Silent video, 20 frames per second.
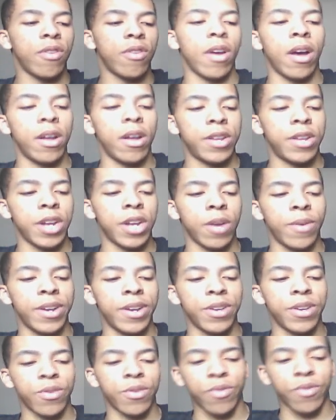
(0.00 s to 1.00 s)

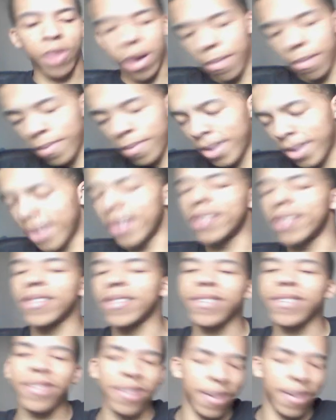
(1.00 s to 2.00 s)
generational trauma
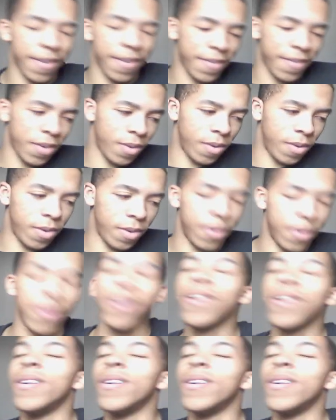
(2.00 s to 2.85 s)
stuff, or